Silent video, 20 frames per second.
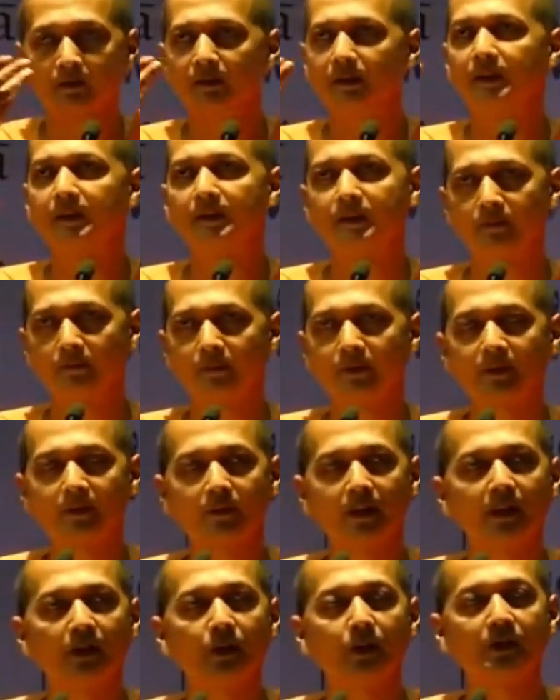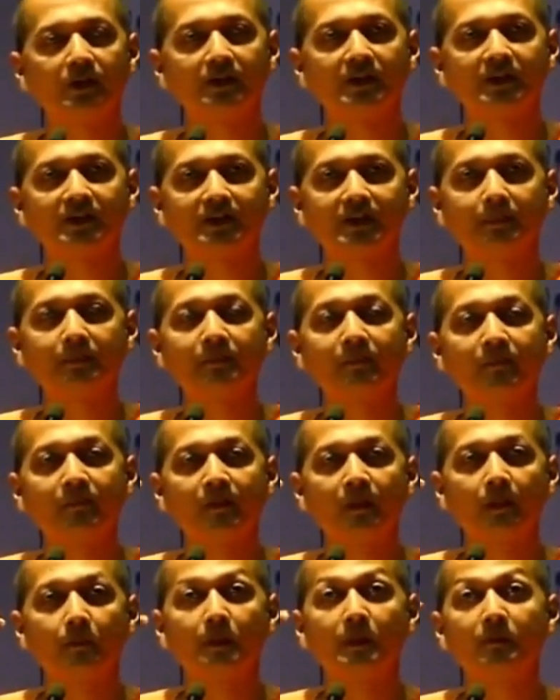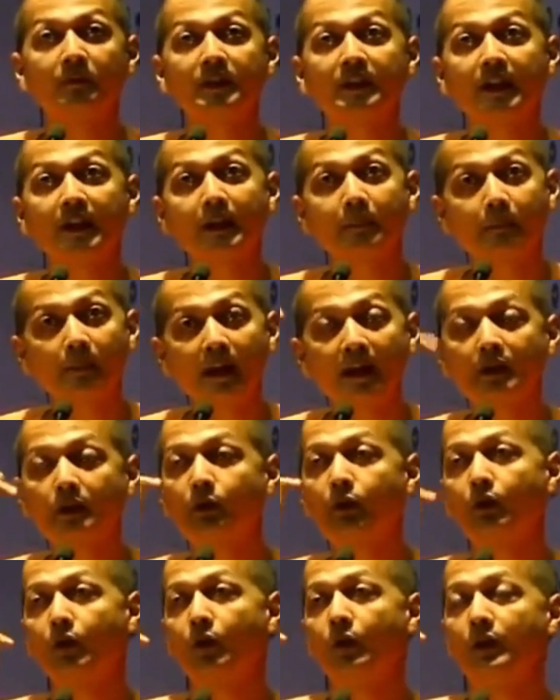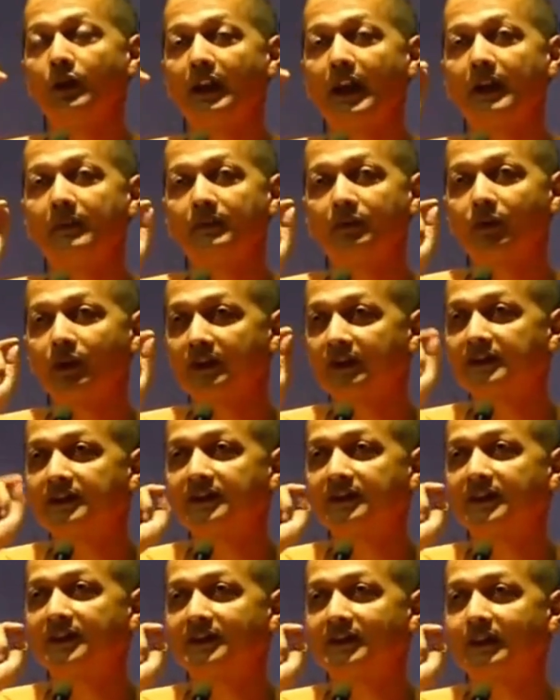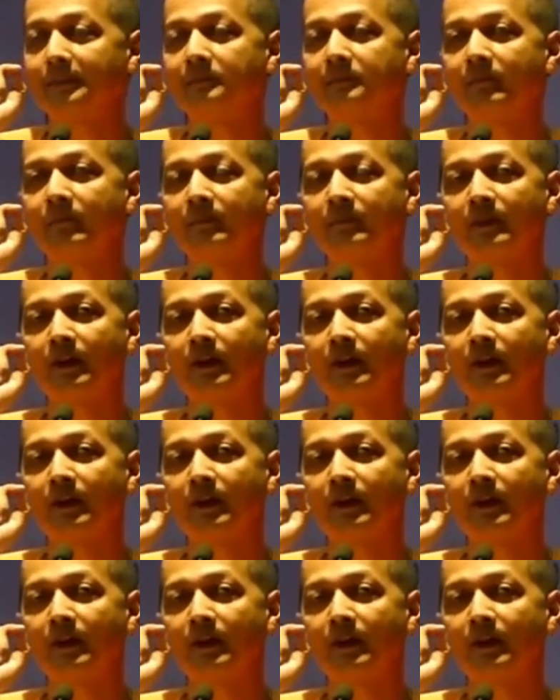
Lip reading: it's a well-known system, but we can apply to our own lives. What is the system?